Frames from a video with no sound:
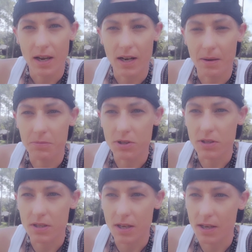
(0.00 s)
And I'm
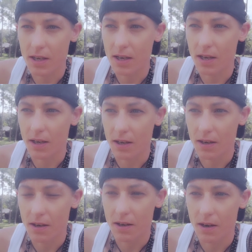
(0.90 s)
just thinking
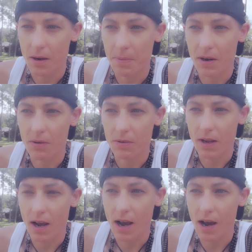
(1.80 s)
about
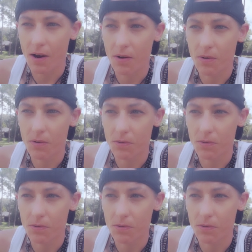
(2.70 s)
how